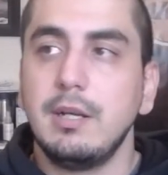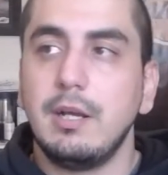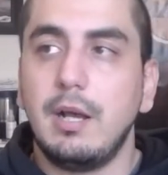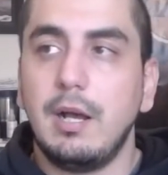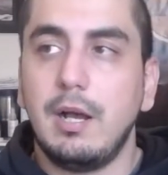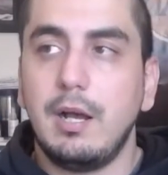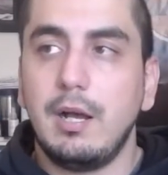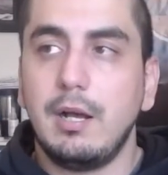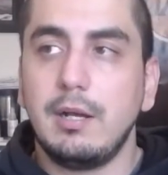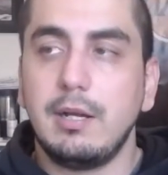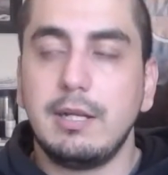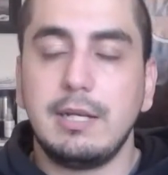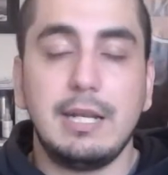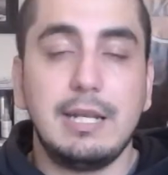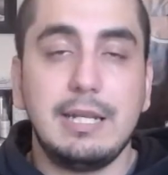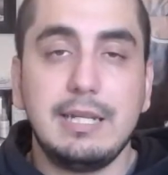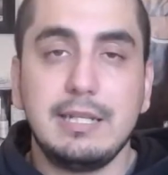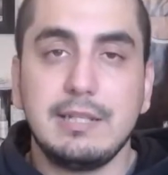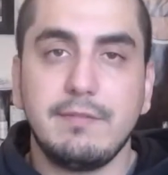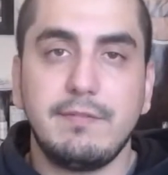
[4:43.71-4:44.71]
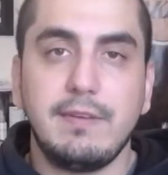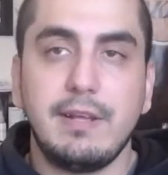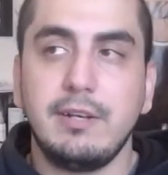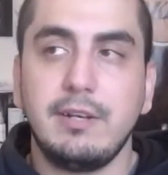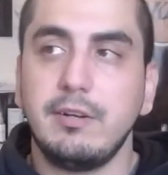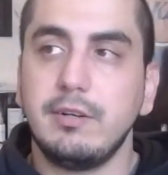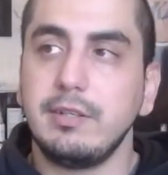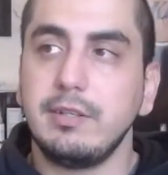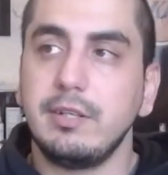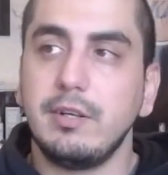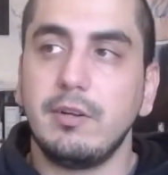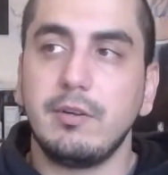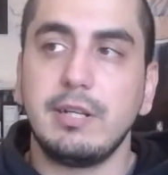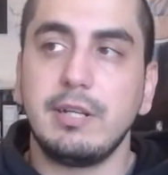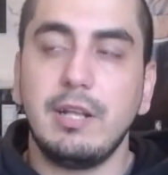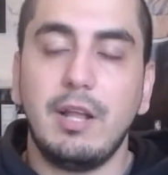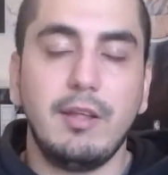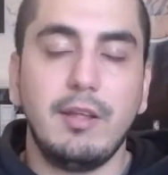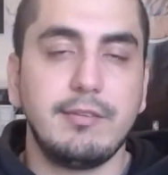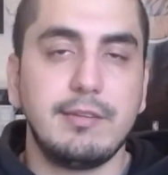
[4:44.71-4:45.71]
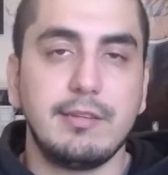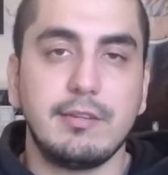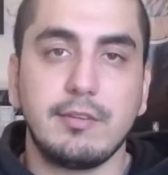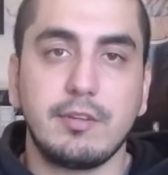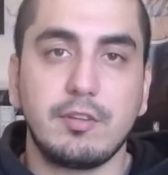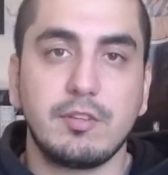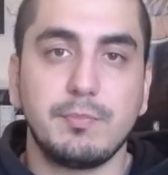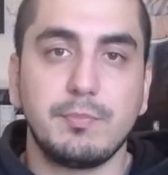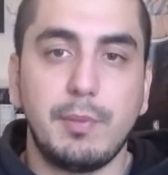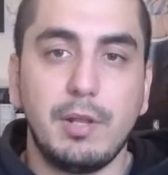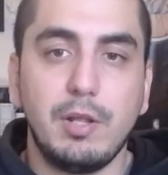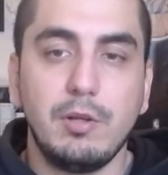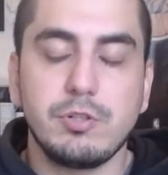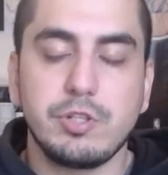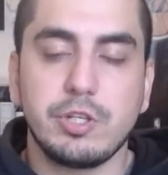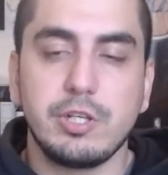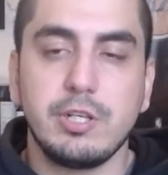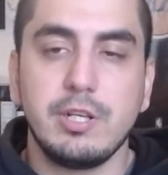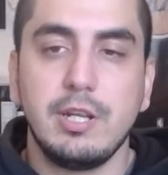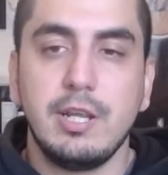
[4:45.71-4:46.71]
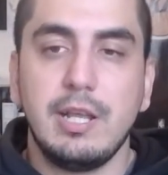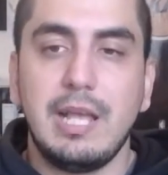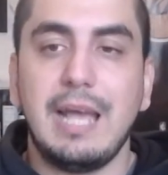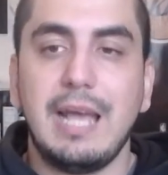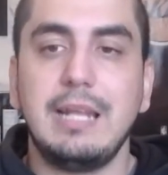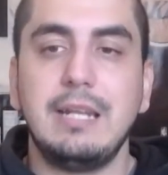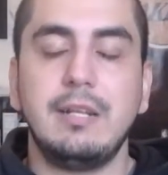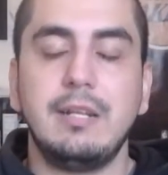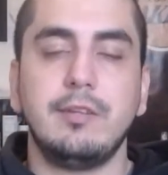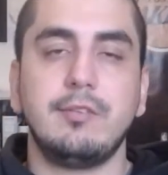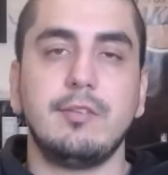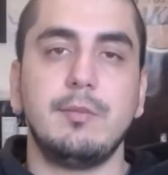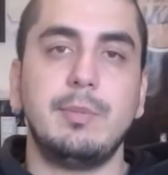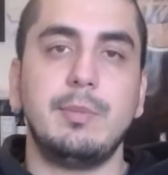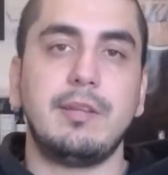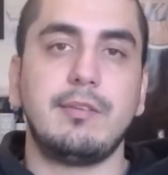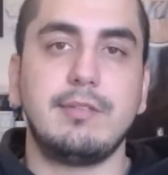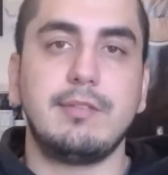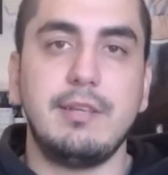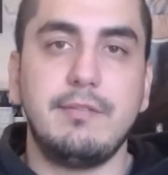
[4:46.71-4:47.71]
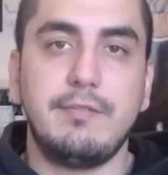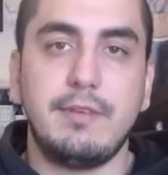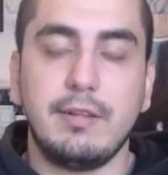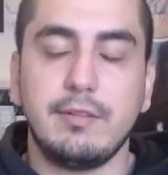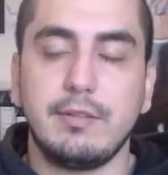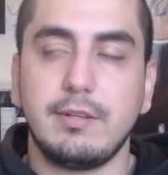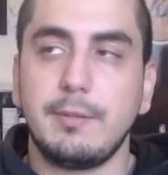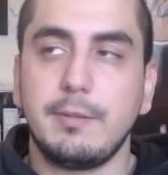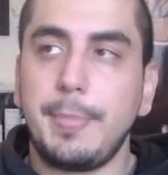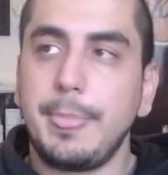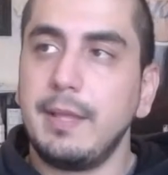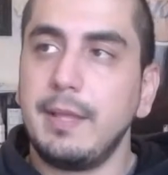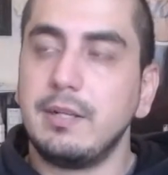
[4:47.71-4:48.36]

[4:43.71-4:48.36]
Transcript: An elite defender, he lost his explosion and he looks a bit stiff out there.